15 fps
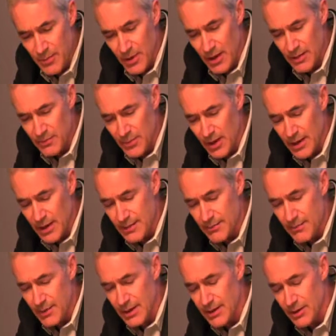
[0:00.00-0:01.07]

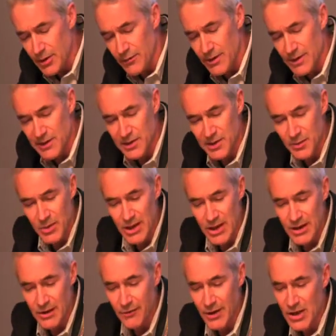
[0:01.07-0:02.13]
don't know if this is a
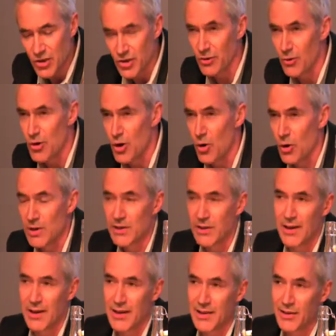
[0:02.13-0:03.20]
big innovation or
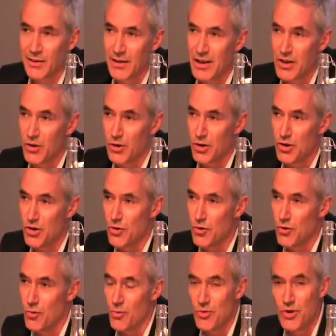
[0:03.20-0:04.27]
not, and it's certainly not a
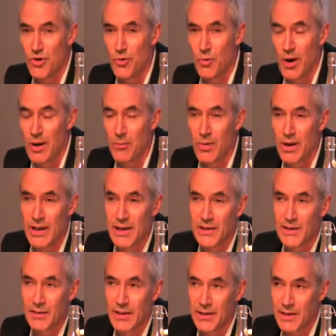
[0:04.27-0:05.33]
new one, but
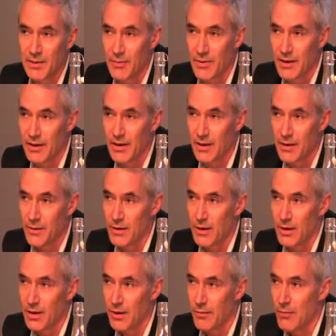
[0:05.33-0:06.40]
it's something that I
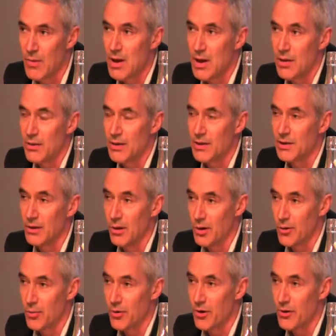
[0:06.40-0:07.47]
think there's a
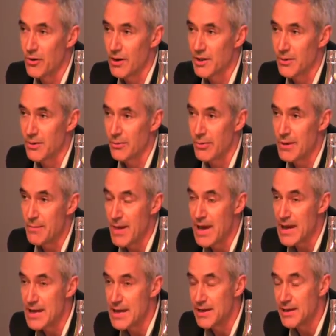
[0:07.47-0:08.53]
lot of progress can be
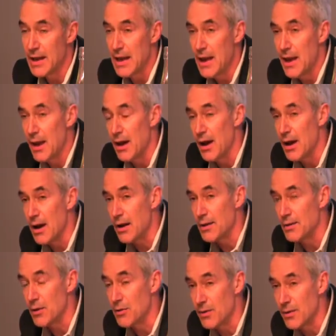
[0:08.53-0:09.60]
made.
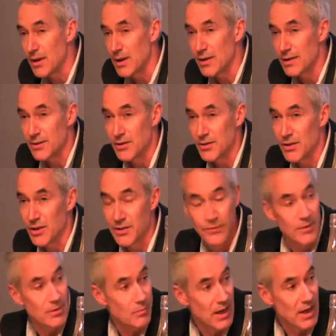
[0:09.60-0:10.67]
I don't think this is
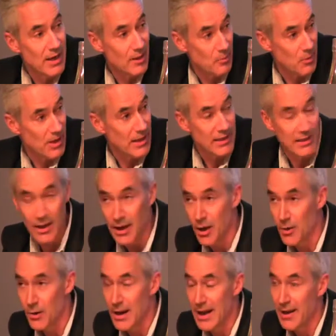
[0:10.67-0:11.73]
just for the big companies
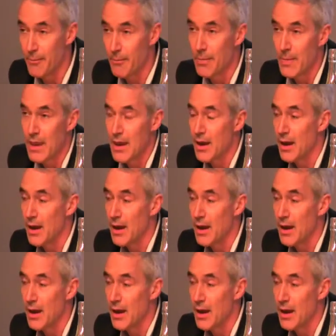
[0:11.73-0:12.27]
like Olam